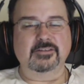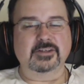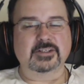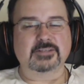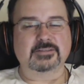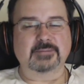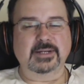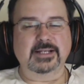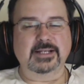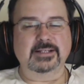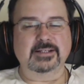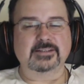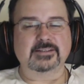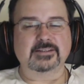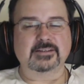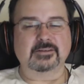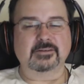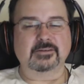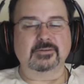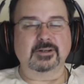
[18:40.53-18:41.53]
And I explained it.
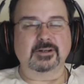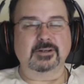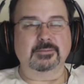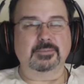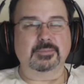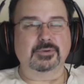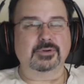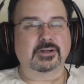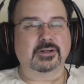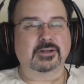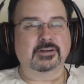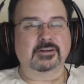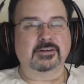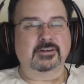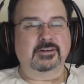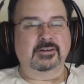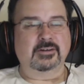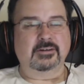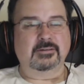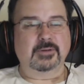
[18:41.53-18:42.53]
He's like, well, I bought
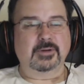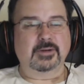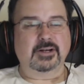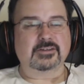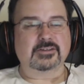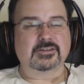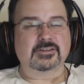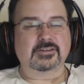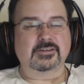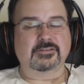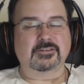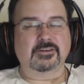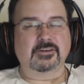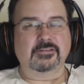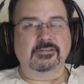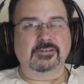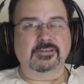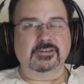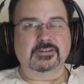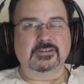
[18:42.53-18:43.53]
Microsoft
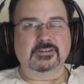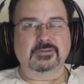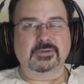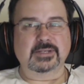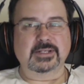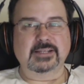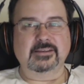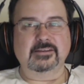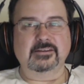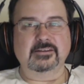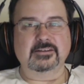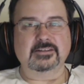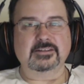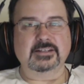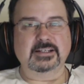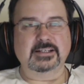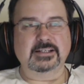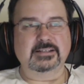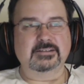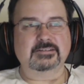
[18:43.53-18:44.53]
Office
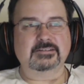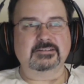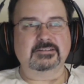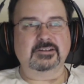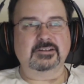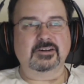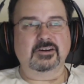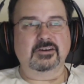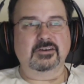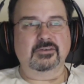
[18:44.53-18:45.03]
2013.